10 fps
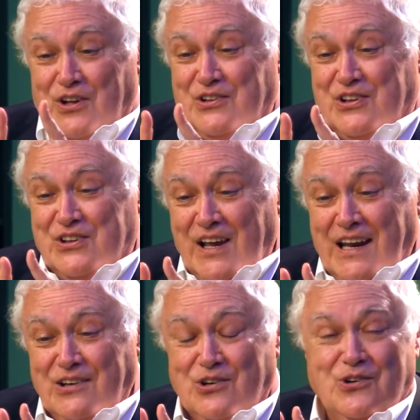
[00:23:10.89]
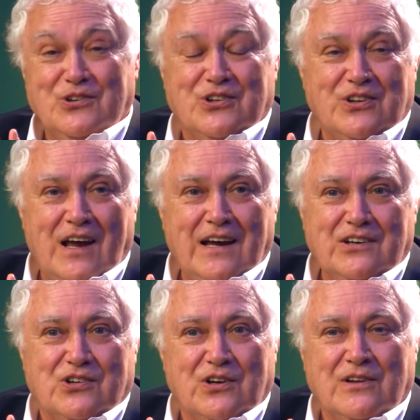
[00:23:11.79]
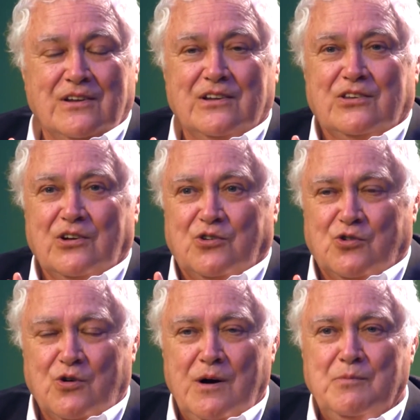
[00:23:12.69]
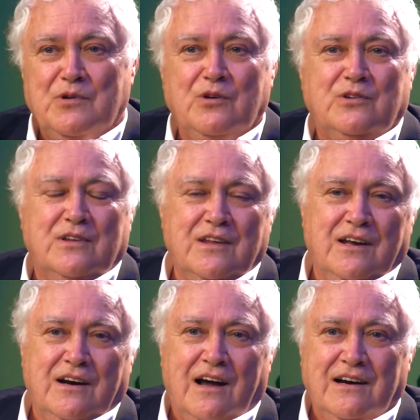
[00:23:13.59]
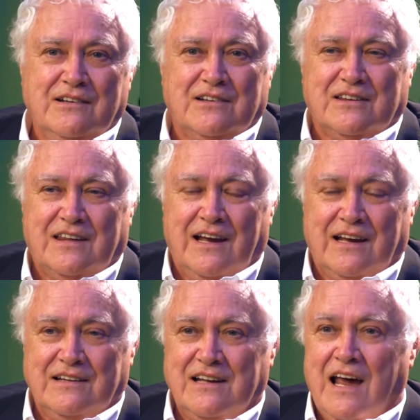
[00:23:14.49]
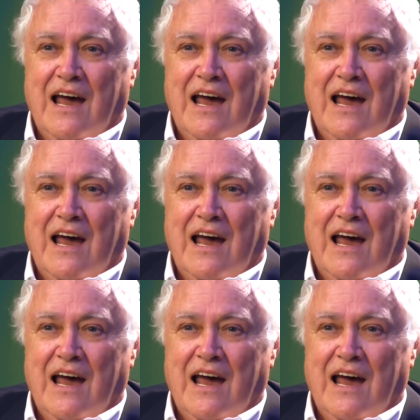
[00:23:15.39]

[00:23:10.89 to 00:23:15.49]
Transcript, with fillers: a center section that's a tribute to the United States